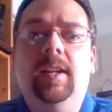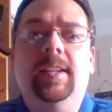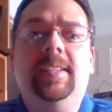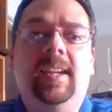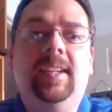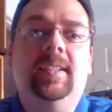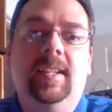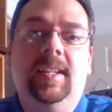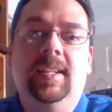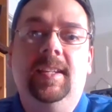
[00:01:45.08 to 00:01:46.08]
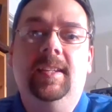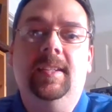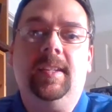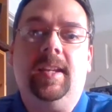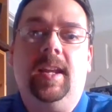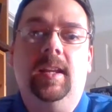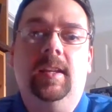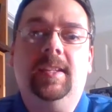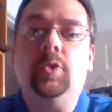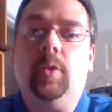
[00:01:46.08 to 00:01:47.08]
Satan is a
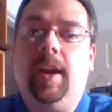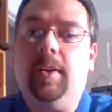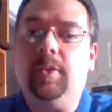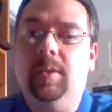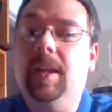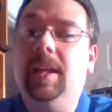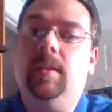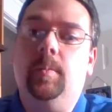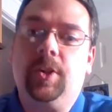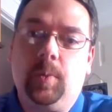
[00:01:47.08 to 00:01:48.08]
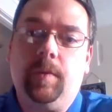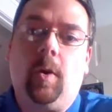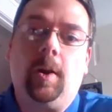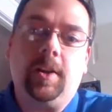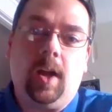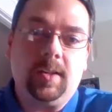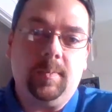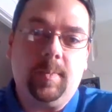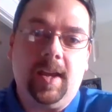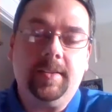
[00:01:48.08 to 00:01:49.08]
central character in many of the books that we've already talked
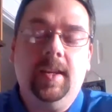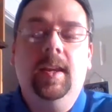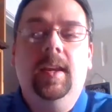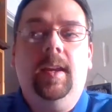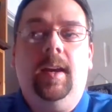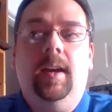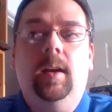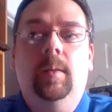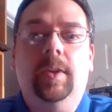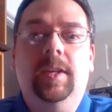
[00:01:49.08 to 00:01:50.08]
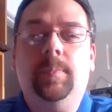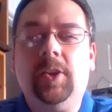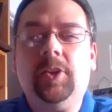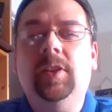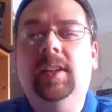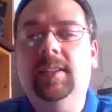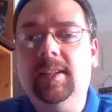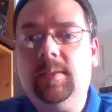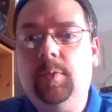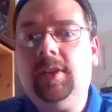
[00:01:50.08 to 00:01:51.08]
about. But especially in
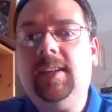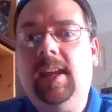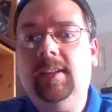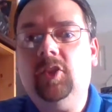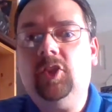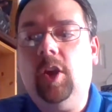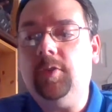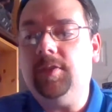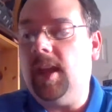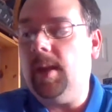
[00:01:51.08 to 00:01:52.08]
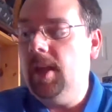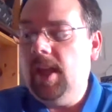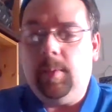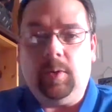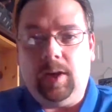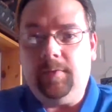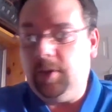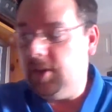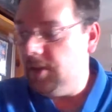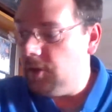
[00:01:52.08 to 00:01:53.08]
this book, Satan shows up. Let me read
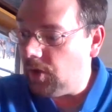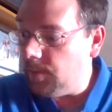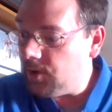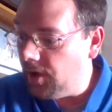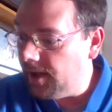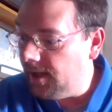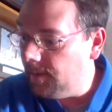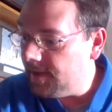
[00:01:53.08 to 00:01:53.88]
through the description on him.